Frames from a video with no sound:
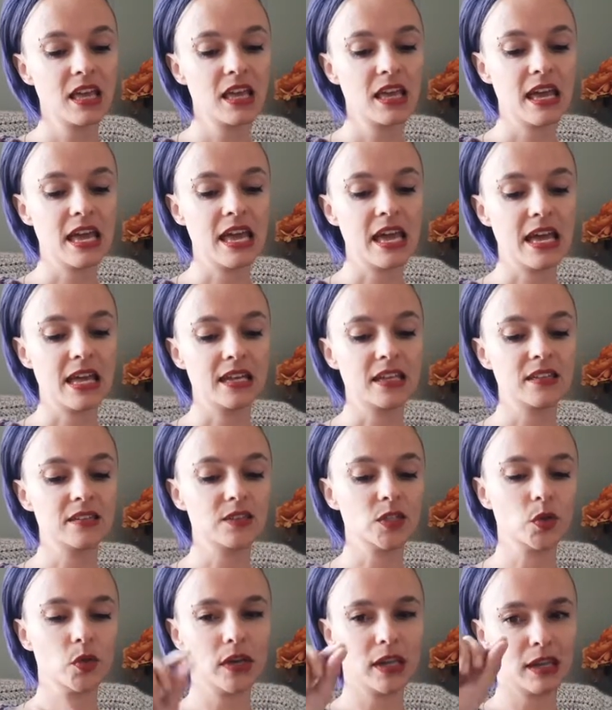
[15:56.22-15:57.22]
And
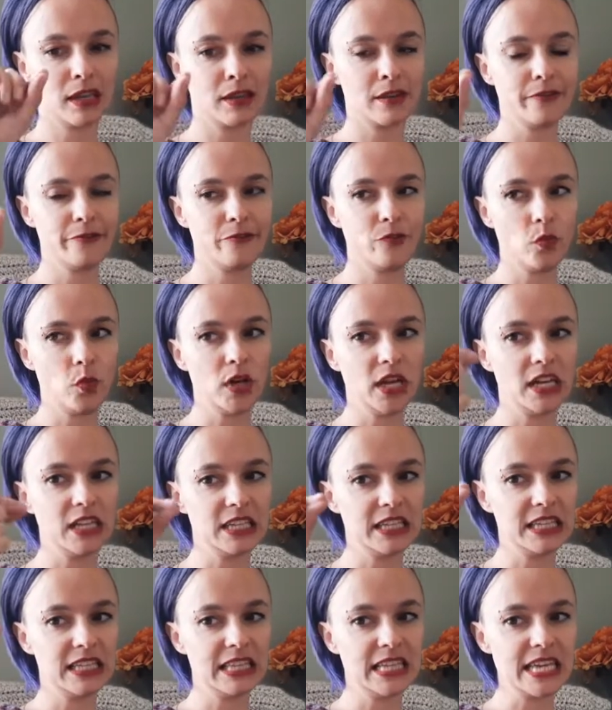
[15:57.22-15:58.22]
so I kind of wiggle
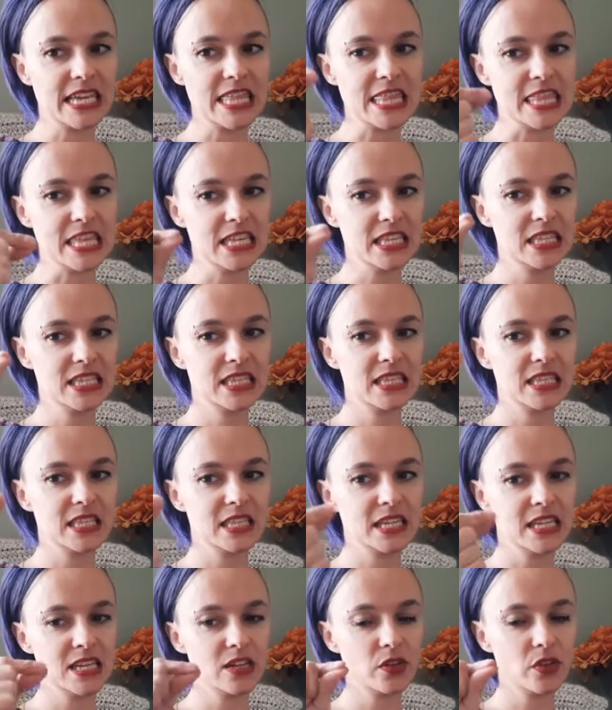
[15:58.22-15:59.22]
it like this, the
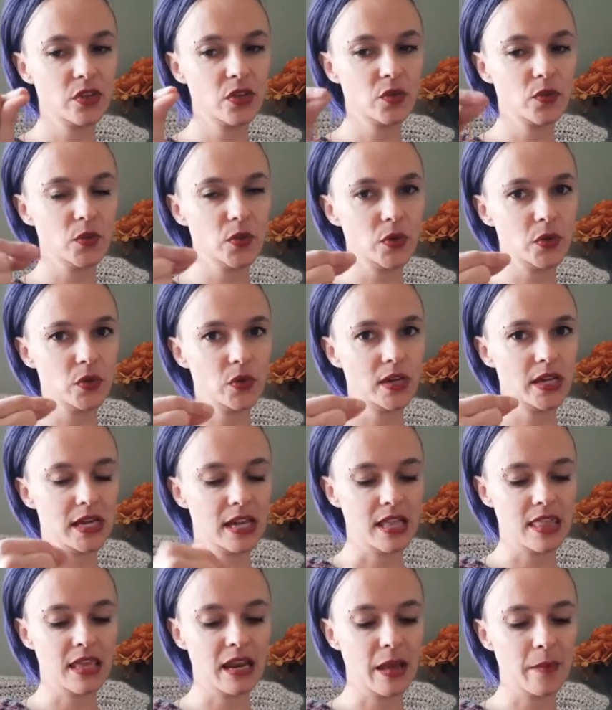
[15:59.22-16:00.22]
needle through,
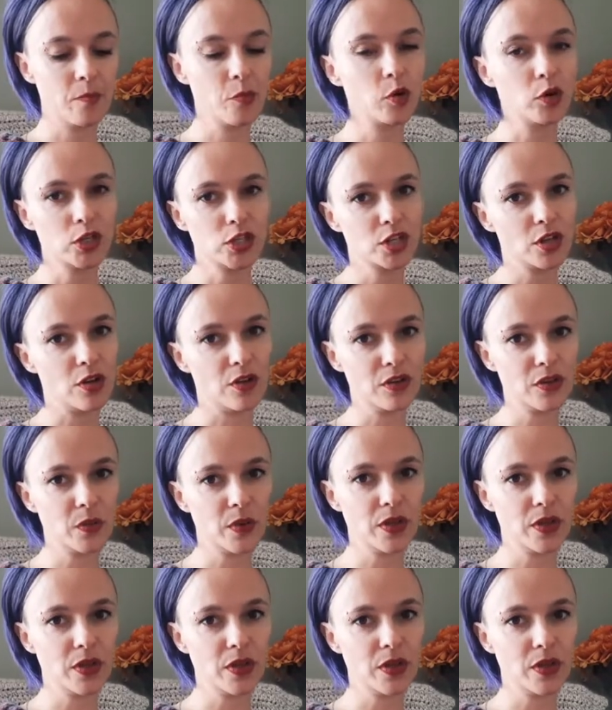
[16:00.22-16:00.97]
and then I push it all the way